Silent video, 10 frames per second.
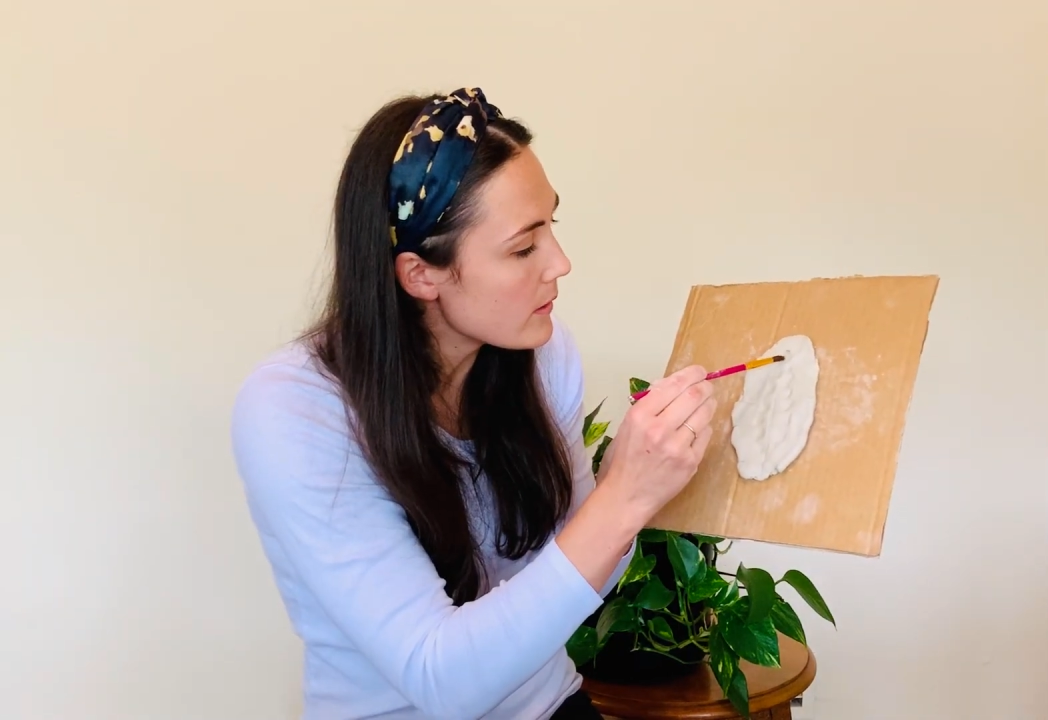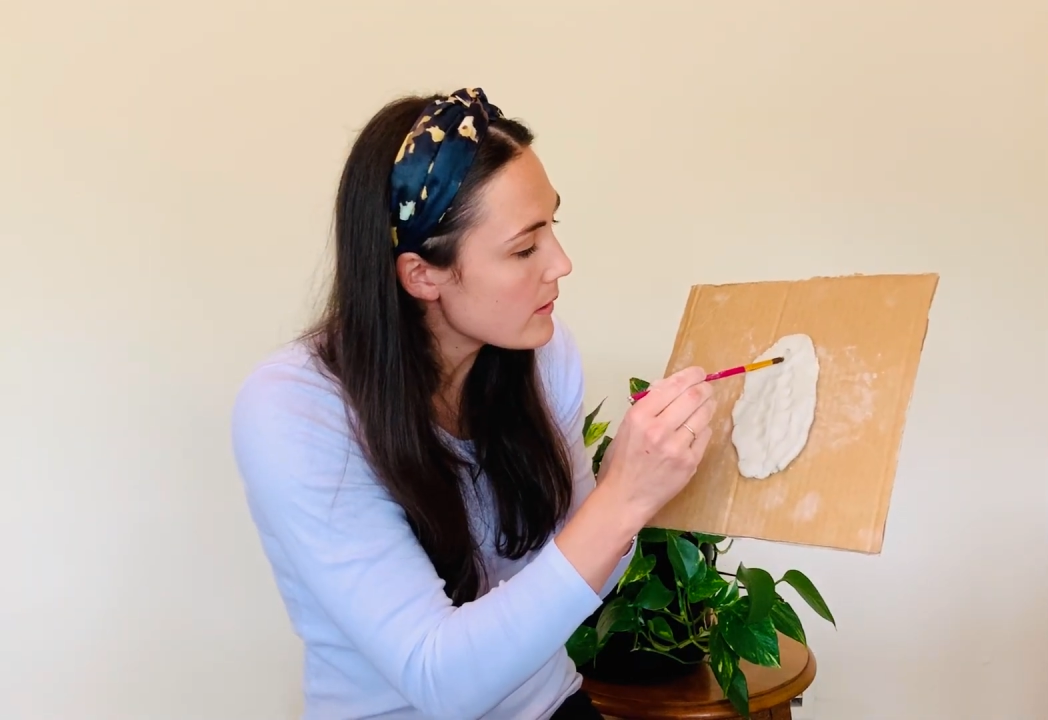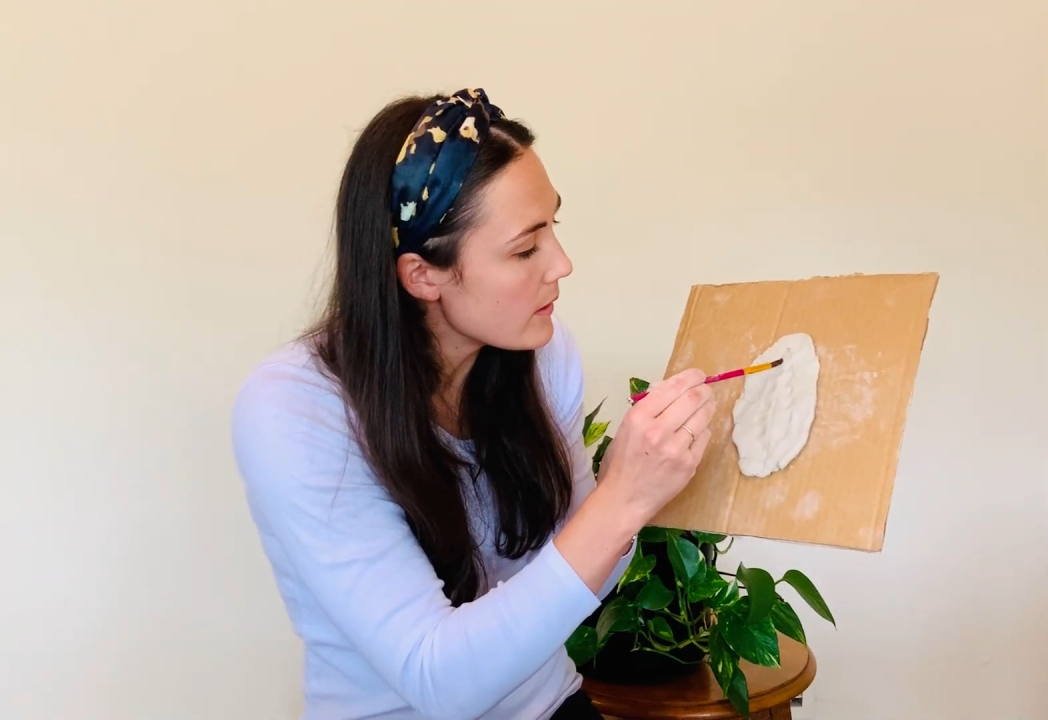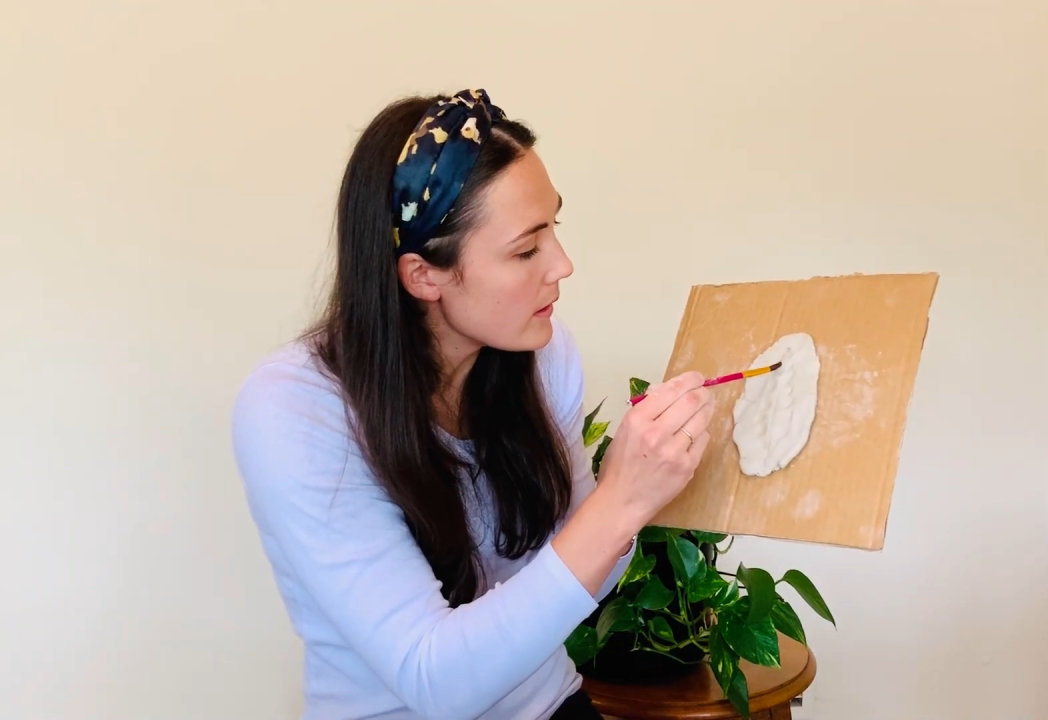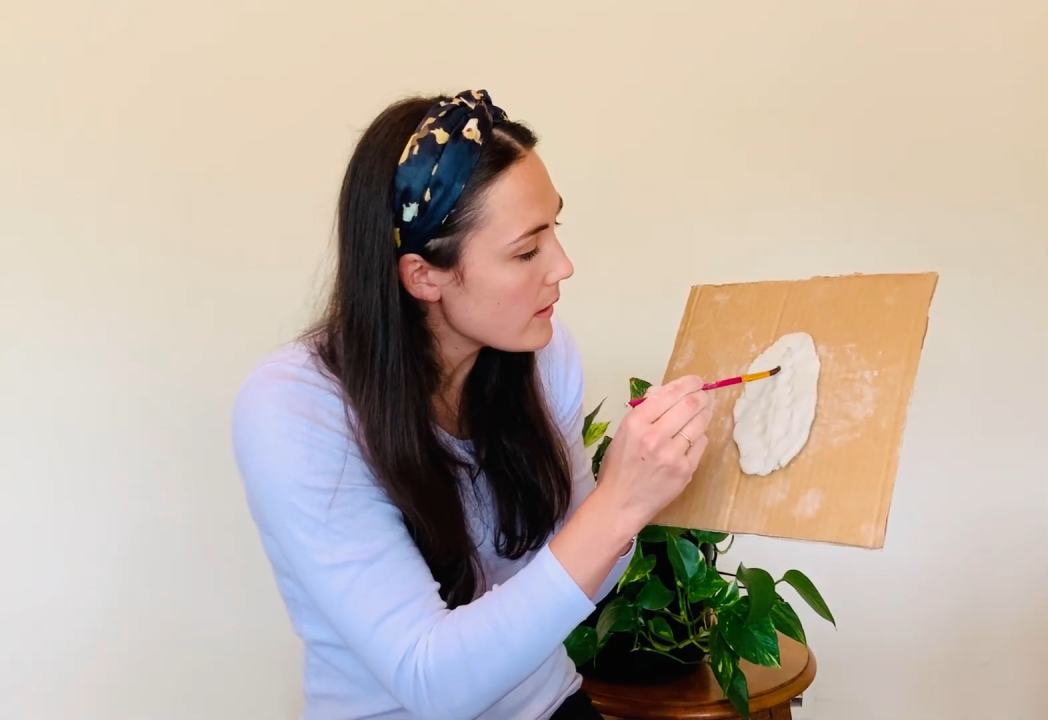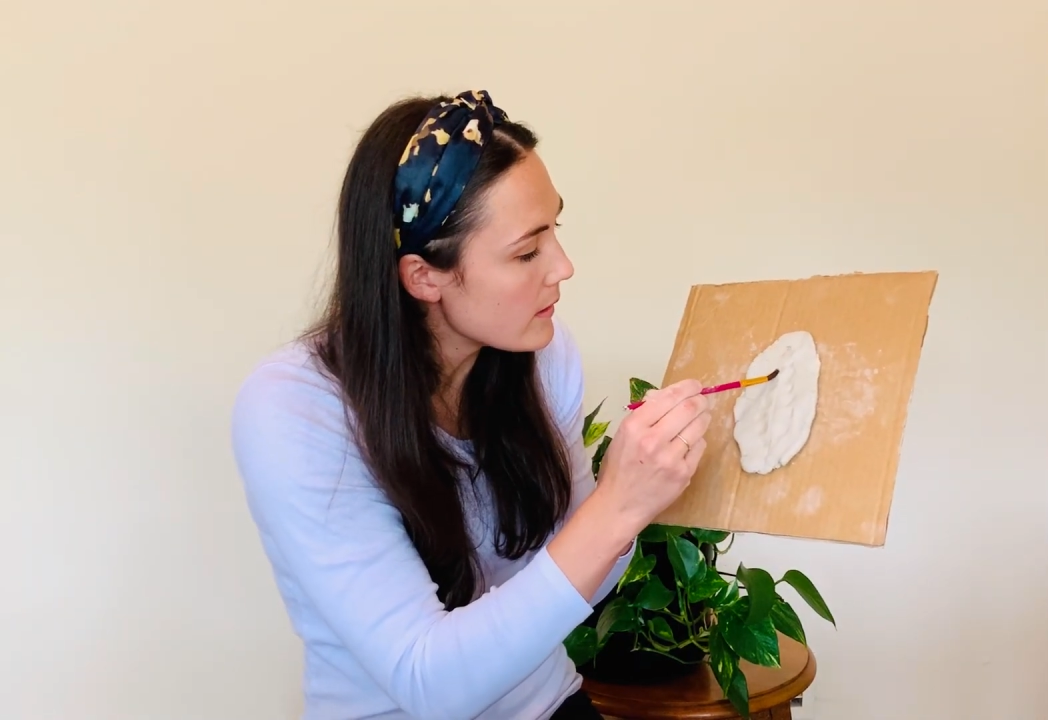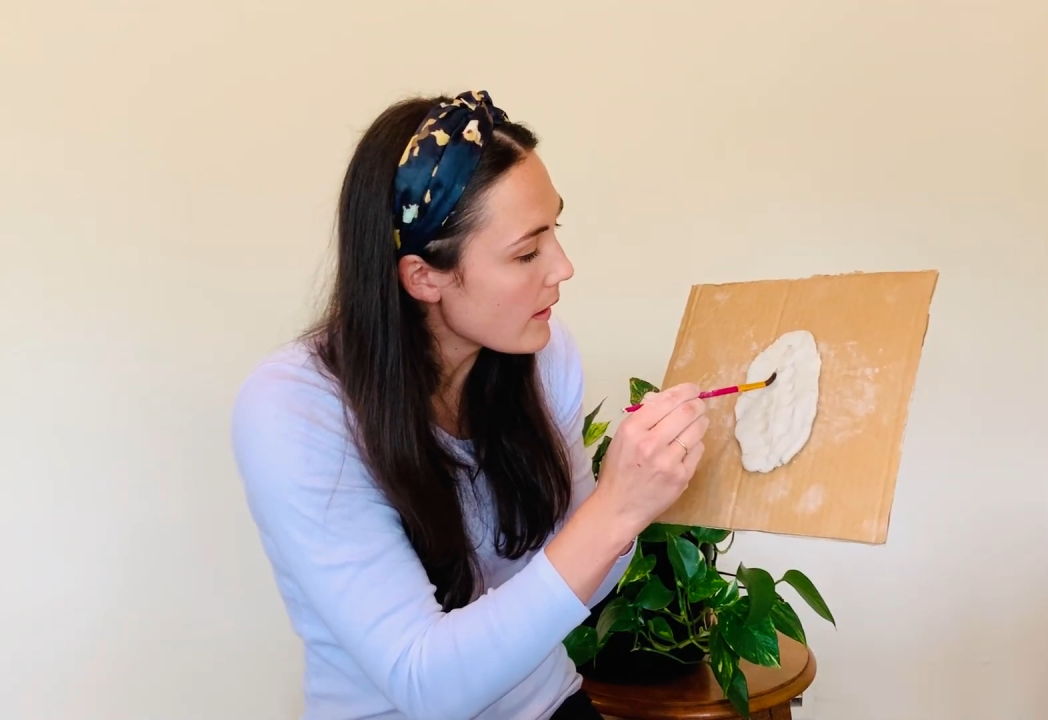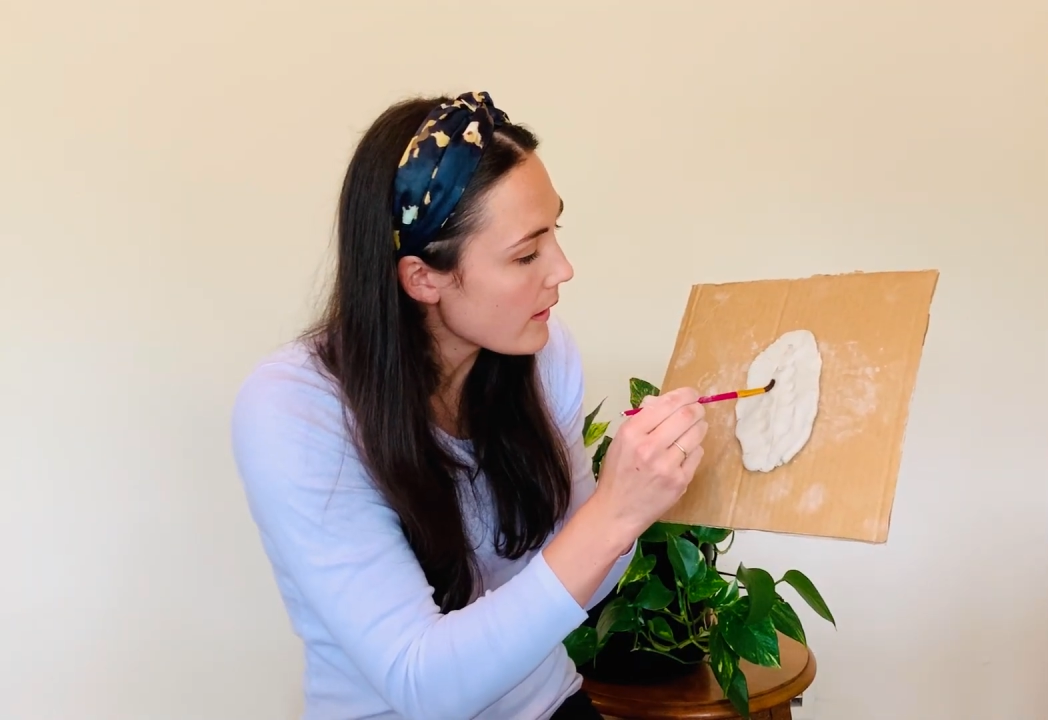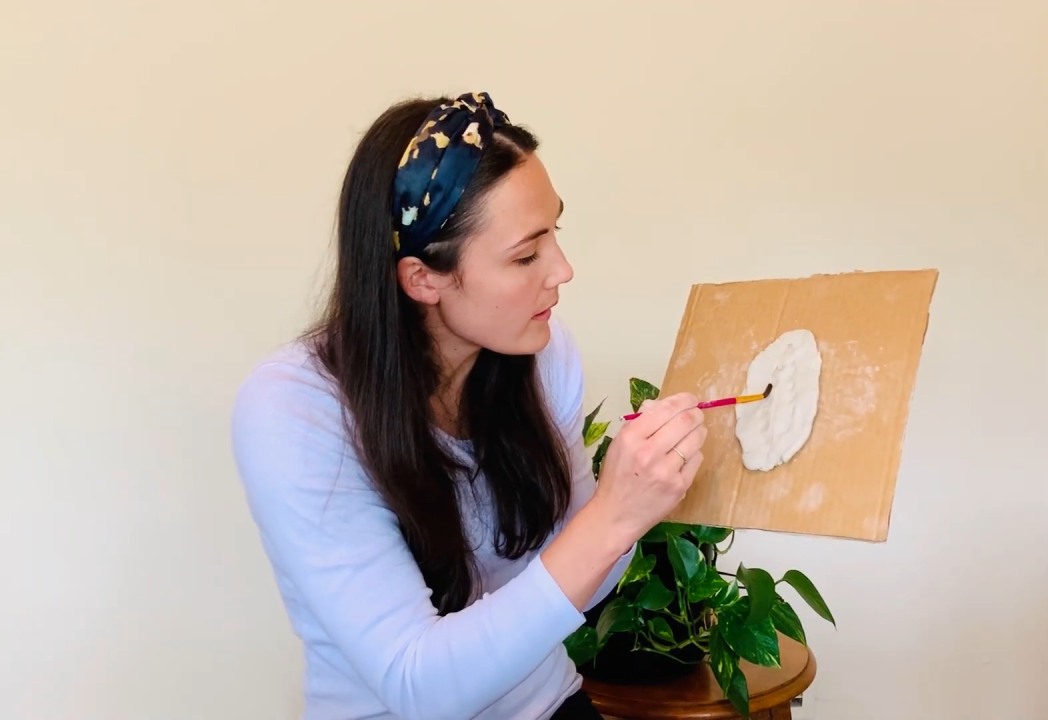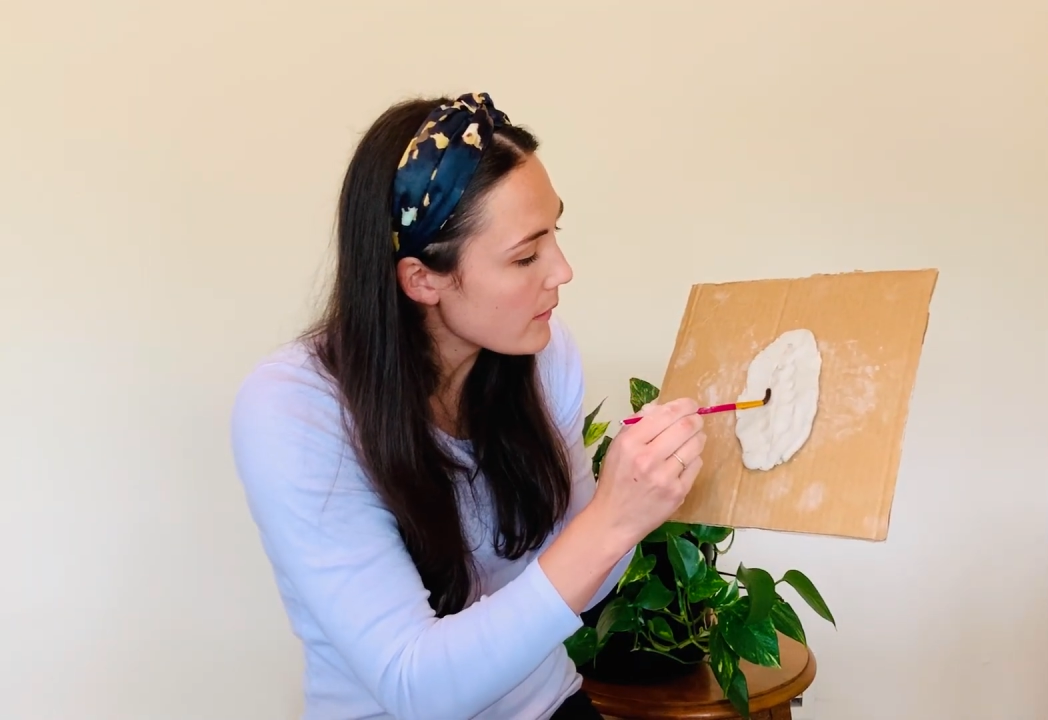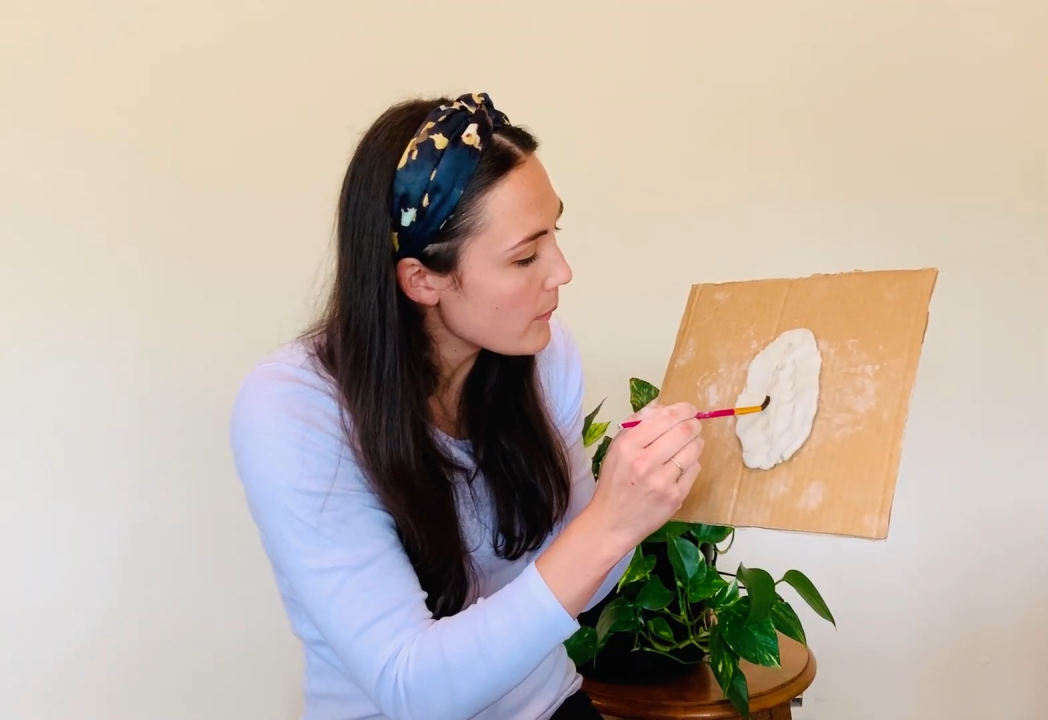see exactly